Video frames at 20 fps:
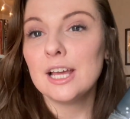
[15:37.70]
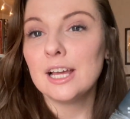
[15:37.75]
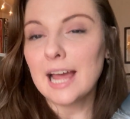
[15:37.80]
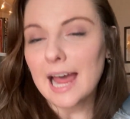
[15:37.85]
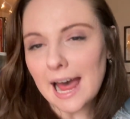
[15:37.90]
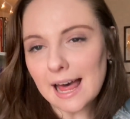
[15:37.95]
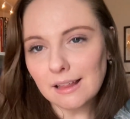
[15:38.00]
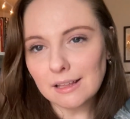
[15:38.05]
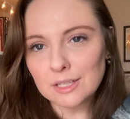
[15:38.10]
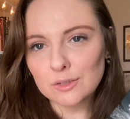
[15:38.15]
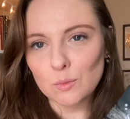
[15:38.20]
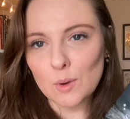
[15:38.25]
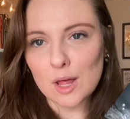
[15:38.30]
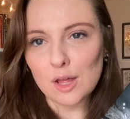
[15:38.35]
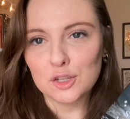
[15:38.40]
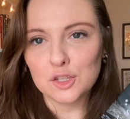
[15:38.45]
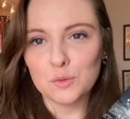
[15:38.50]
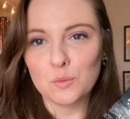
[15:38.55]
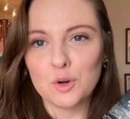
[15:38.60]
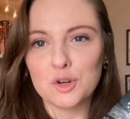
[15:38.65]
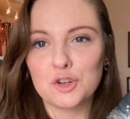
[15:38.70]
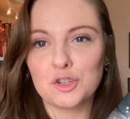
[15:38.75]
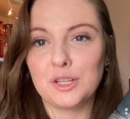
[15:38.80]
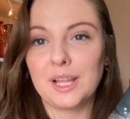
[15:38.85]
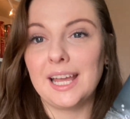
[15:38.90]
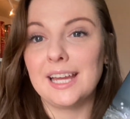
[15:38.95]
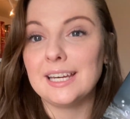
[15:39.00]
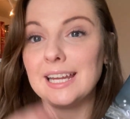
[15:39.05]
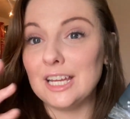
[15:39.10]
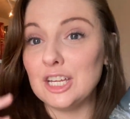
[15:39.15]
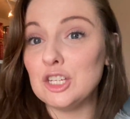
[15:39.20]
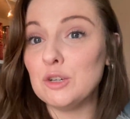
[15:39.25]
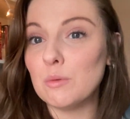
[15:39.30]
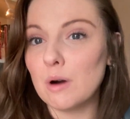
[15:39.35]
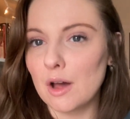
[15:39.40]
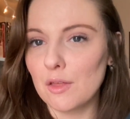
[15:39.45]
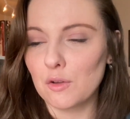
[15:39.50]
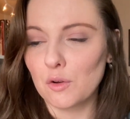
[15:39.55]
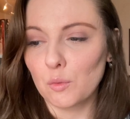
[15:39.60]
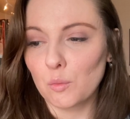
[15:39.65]
Alice from Alice in Wonderland into
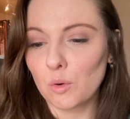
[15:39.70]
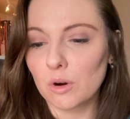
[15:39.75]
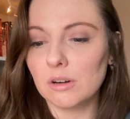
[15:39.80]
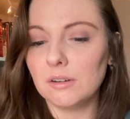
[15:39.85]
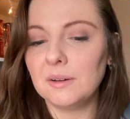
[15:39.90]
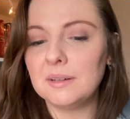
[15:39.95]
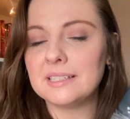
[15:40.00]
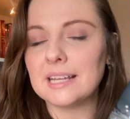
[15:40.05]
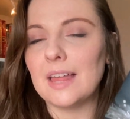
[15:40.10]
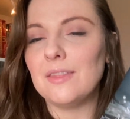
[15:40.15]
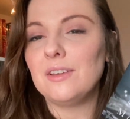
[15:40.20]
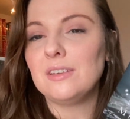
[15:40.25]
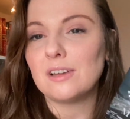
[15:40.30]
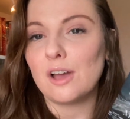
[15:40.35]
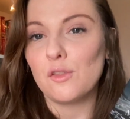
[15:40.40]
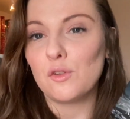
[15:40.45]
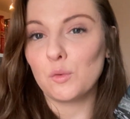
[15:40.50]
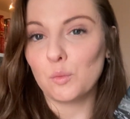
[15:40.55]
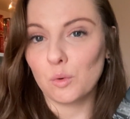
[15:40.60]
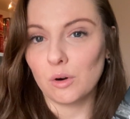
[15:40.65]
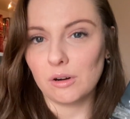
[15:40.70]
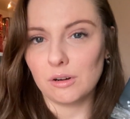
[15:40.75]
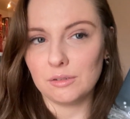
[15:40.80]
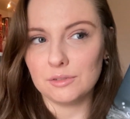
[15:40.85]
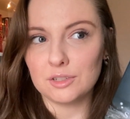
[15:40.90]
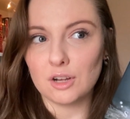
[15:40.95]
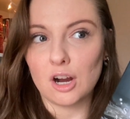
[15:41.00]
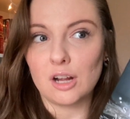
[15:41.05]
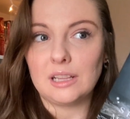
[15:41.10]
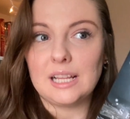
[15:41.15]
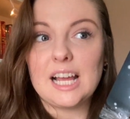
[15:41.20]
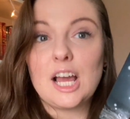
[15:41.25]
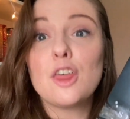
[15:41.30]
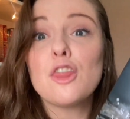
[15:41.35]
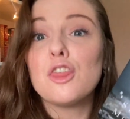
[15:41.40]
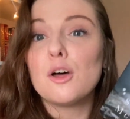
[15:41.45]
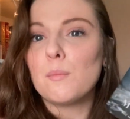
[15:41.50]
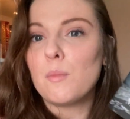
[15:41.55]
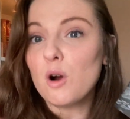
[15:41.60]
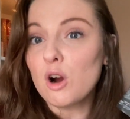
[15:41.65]
other worlds, and these other worlds are like
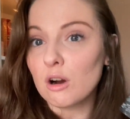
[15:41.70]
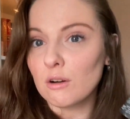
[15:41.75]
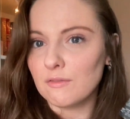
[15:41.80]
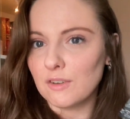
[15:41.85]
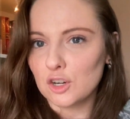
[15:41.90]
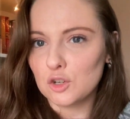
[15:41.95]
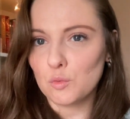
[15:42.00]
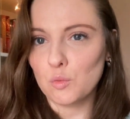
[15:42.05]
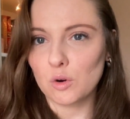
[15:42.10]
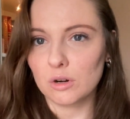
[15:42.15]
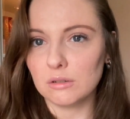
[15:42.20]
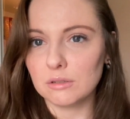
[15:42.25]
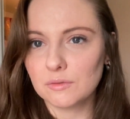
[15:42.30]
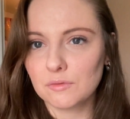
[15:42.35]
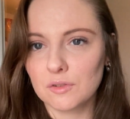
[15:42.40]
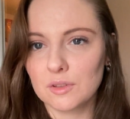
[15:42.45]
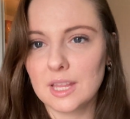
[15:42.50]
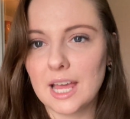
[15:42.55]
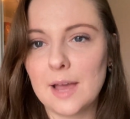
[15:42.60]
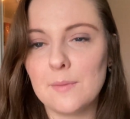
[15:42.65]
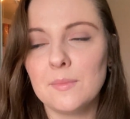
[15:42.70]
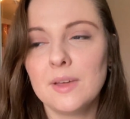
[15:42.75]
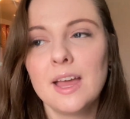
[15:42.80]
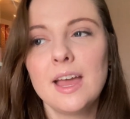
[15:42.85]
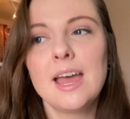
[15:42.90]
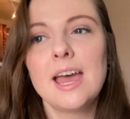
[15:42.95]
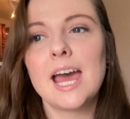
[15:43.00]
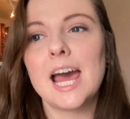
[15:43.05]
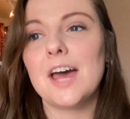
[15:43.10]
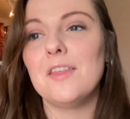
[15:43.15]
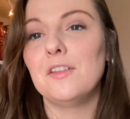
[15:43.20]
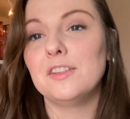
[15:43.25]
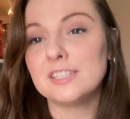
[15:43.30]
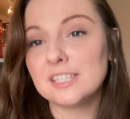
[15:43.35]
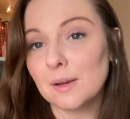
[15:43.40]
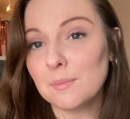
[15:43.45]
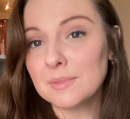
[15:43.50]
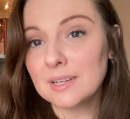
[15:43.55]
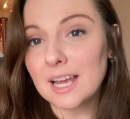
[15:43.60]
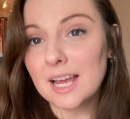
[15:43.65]
the perfect world for them. And then
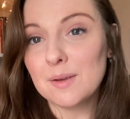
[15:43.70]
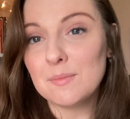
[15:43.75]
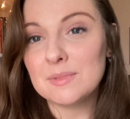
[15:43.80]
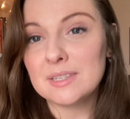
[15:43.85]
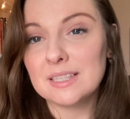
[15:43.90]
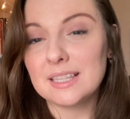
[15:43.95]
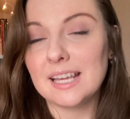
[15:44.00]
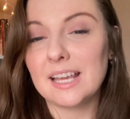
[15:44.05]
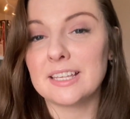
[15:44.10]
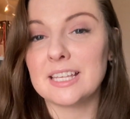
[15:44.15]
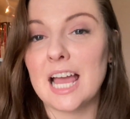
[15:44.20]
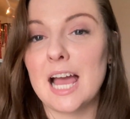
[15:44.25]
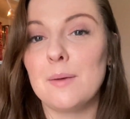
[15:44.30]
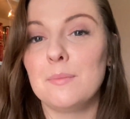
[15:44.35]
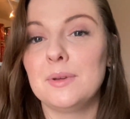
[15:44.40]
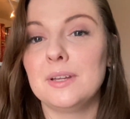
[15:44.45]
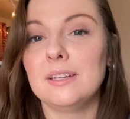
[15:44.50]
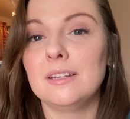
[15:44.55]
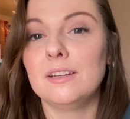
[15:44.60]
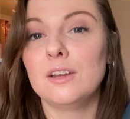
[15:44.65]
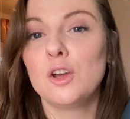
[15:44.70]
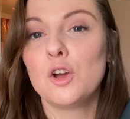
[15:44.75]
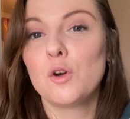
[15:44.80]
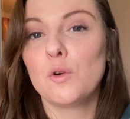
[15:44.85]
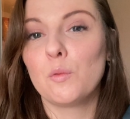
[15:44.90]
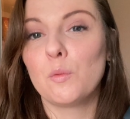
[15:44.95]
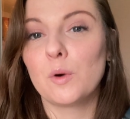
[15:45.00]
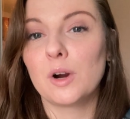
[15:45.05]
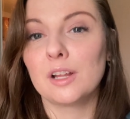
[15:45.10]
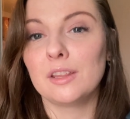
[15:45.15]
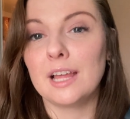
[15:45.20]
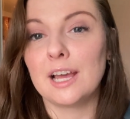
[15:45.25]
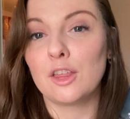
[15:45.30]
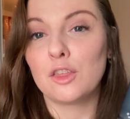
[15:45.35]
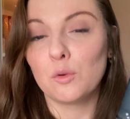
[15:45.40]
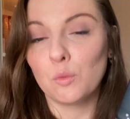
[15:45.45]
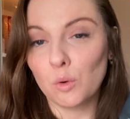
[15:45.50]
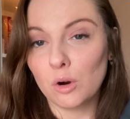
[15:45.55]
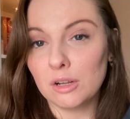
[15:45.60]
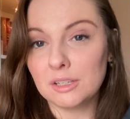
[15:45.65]
sometimes things happen where like
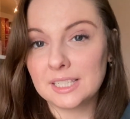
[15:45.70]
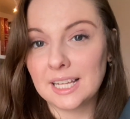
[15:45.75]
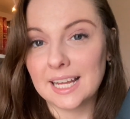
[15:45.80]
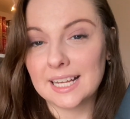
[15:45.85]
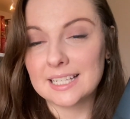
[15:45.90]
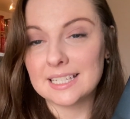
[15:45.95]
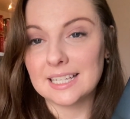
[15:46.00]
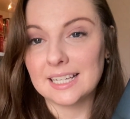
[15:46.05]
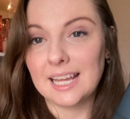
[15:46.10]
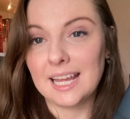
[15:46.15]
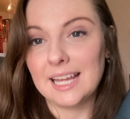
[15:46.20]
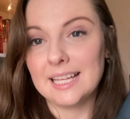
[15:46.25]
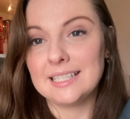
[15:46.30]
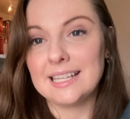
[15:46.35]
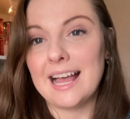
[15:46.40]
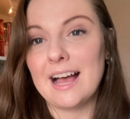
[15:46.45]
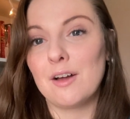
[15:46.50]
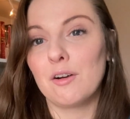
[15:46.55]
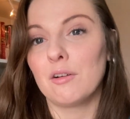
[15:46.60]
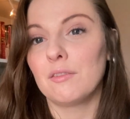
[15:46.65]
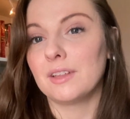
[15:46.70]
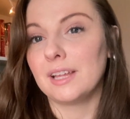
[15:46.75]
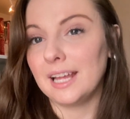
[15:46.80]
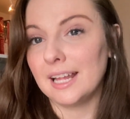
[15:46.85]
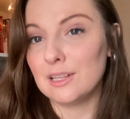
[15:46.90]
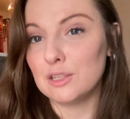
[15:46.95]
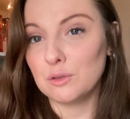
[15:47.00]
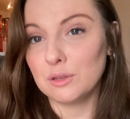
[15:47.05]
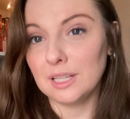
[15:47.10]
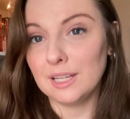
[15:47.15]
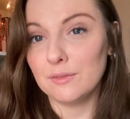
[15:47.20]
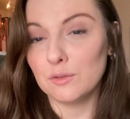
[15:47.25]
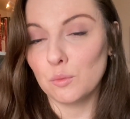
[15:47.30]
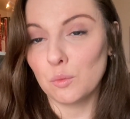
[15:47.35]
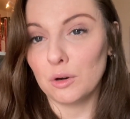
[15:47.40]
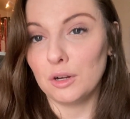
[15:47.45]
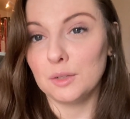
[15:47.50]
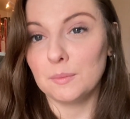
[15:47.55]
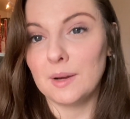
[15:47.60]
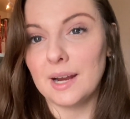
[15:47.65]
the world kicks the kids out or the kids leave the
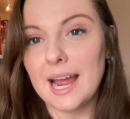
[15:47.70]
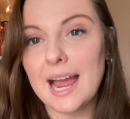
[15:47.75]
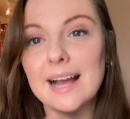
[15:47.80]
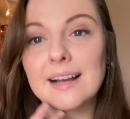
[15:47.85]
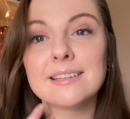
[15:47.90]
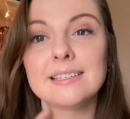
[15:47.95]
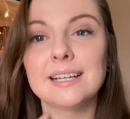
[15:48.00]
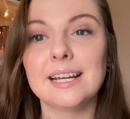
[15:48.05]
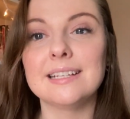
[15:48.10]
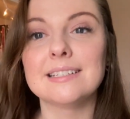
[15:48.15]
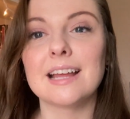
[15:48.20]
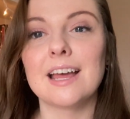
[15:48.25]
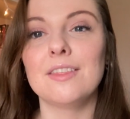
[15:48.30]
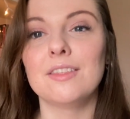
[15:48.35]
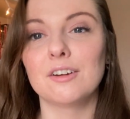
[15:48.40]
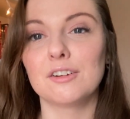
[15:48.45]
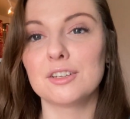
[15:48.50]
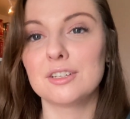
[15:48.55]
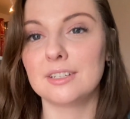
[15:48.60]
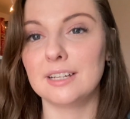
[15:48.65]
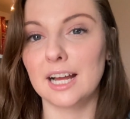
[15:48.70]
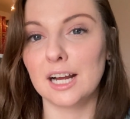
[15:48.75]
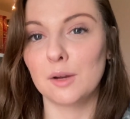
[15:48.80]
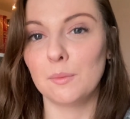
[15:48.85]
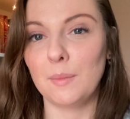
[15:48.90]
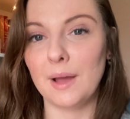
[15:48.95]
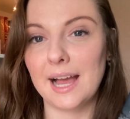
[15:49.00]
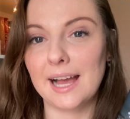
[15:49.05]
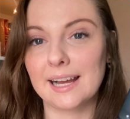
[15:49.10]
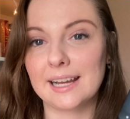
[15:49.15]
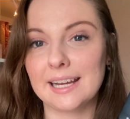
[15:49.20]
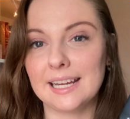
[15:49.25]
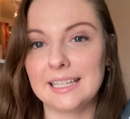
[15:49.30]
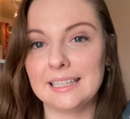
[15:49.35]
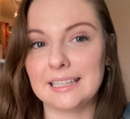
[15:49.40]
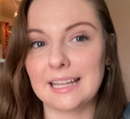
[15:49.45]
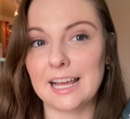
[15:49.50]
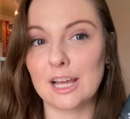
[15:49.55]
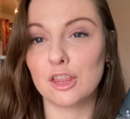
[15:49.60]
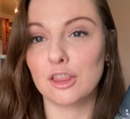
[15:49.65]
world by accident and they're stuck back in
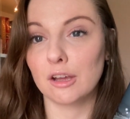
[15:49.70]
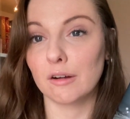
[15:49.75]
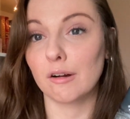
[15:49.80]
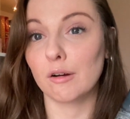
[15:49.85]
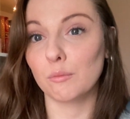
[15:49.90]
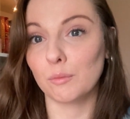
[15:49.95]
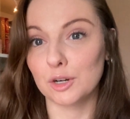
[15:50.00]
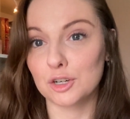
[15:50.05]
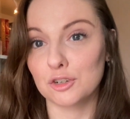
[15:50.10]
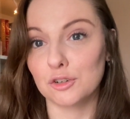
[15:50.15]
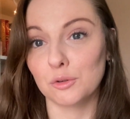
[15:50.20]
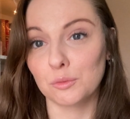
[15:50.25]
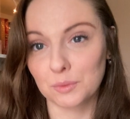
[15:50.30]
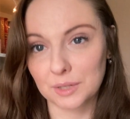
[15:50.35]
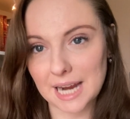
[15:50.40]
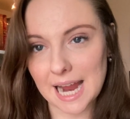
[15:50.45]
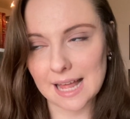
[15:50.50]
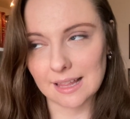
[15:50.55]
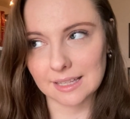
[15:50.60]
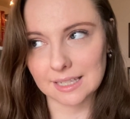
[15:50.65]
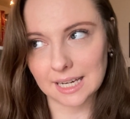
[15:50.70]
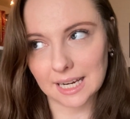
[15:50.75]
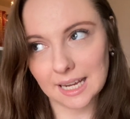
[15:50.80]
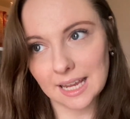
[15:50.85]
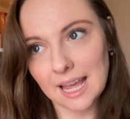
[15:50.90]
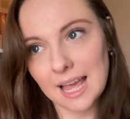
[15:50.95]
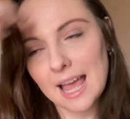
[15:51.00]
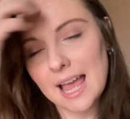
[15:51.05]
like their original reality.